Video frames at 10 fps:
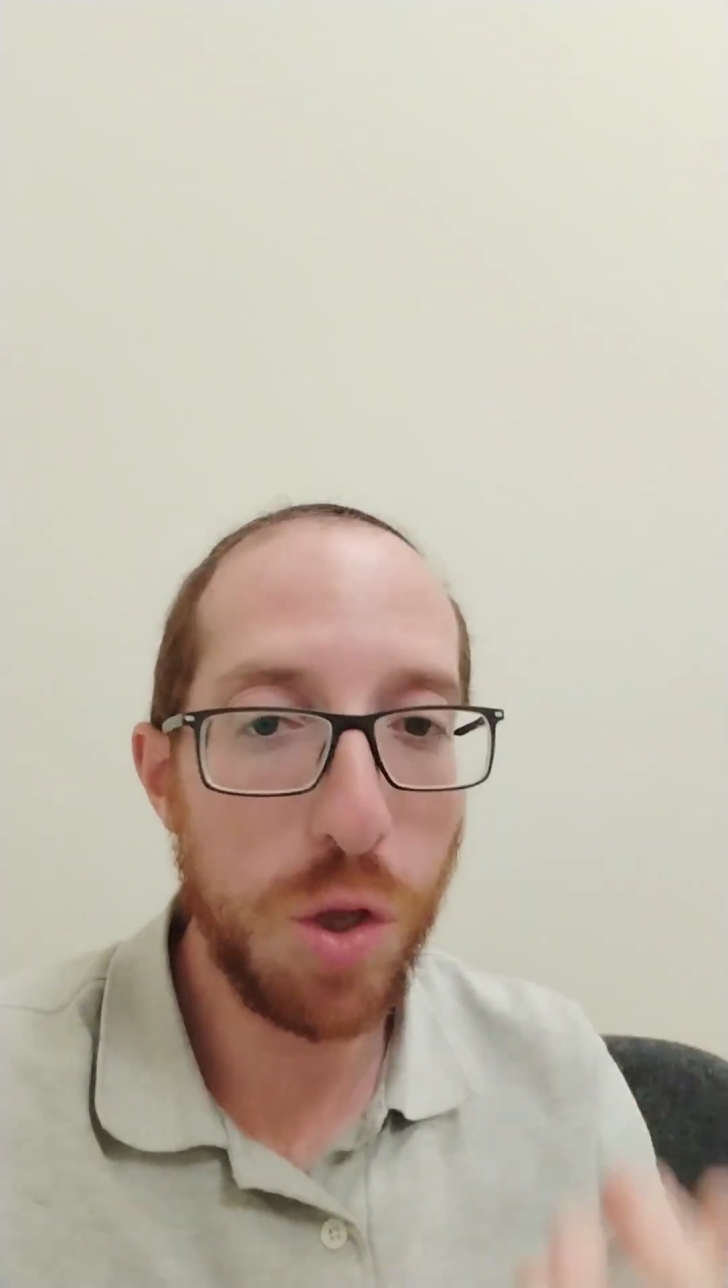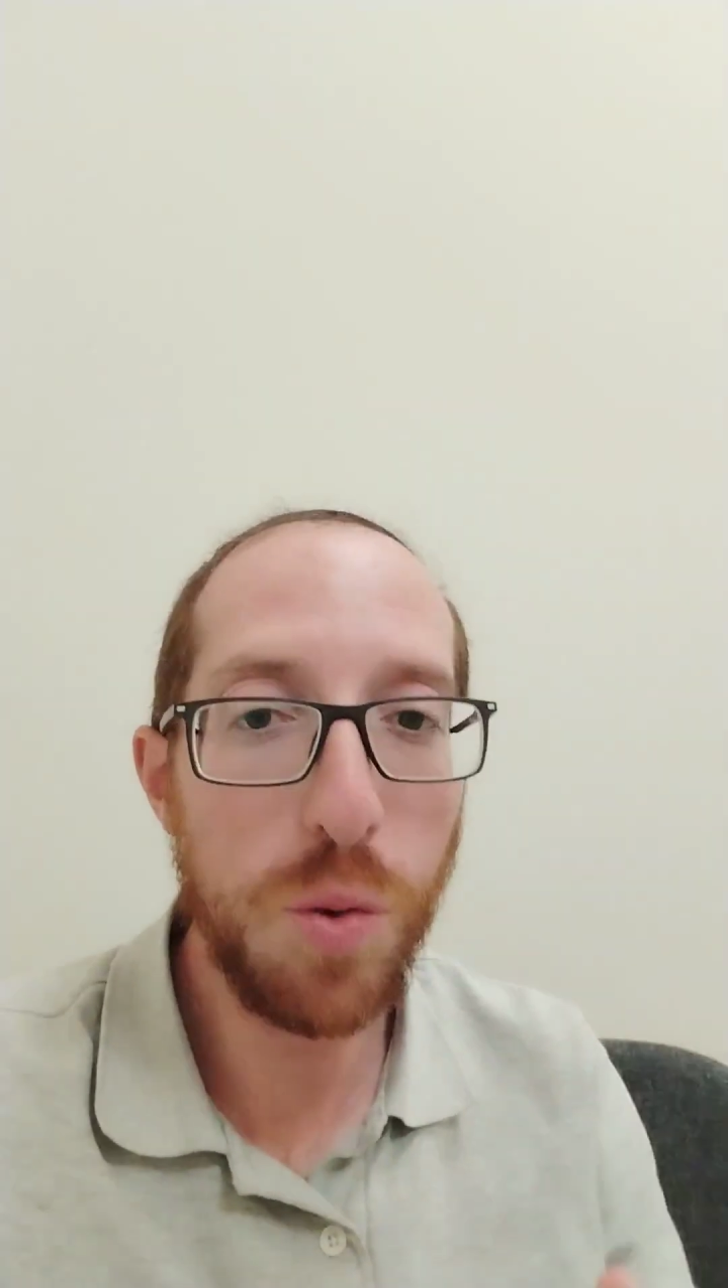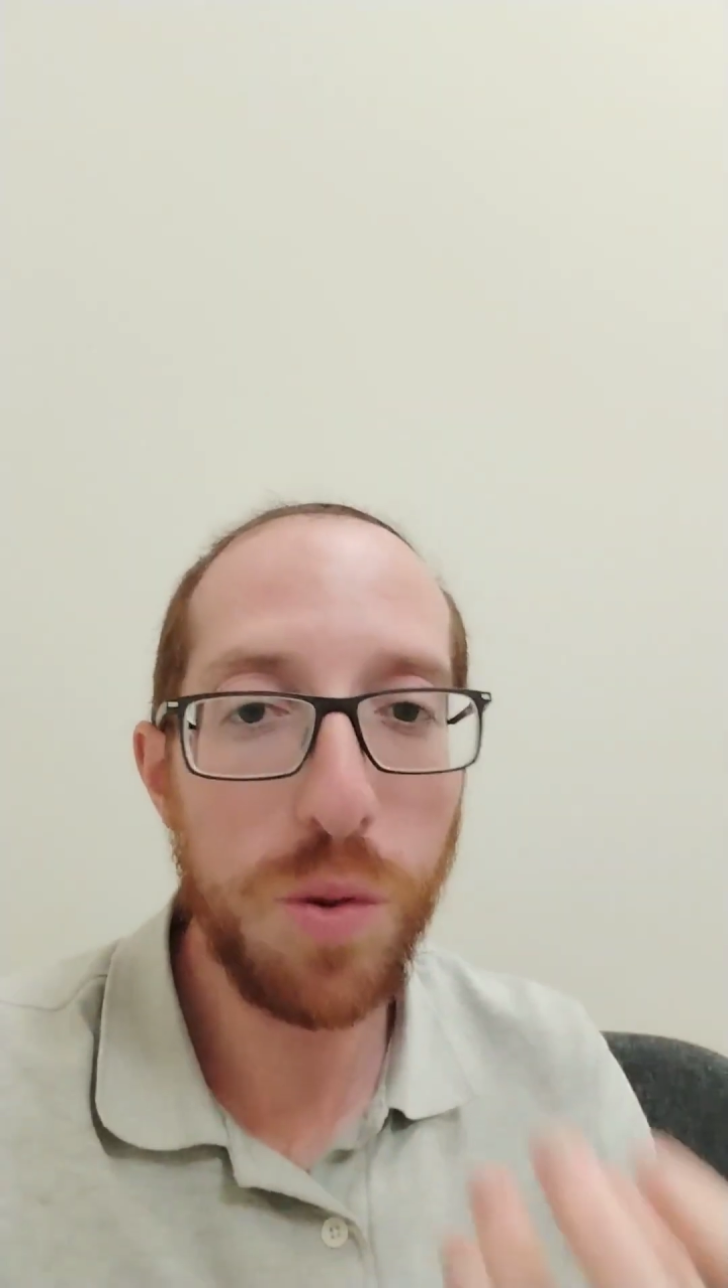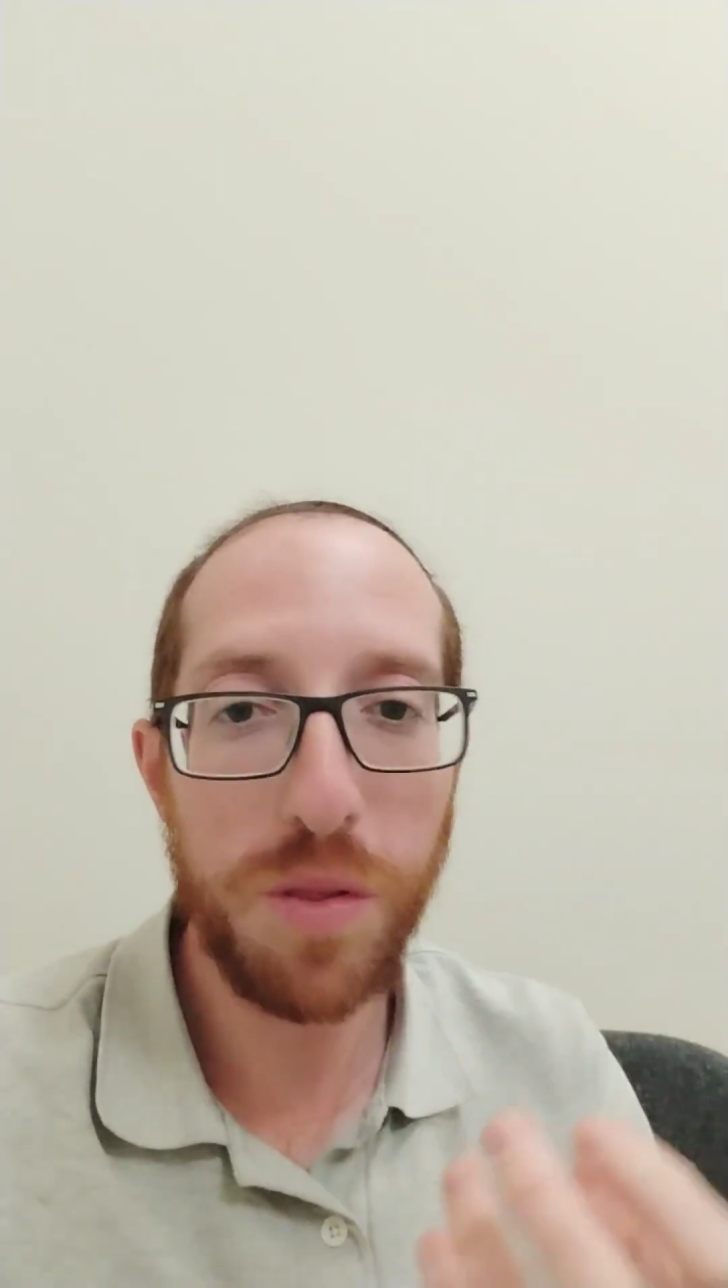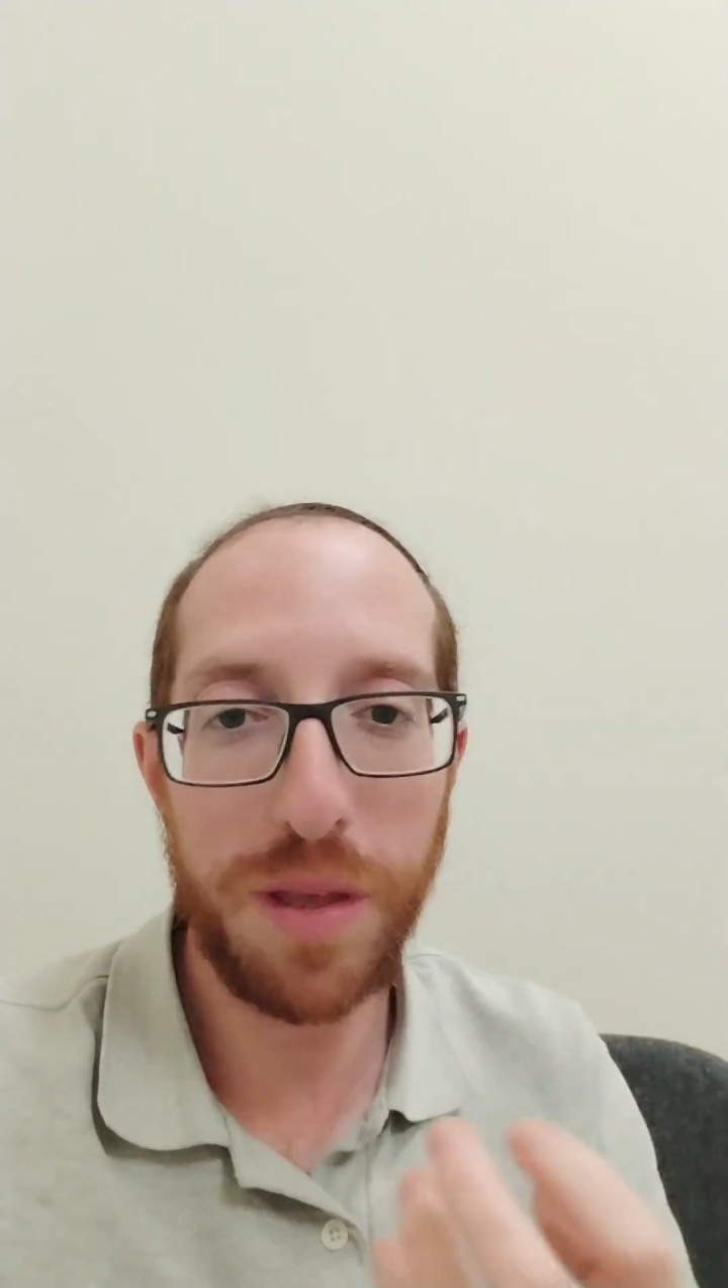use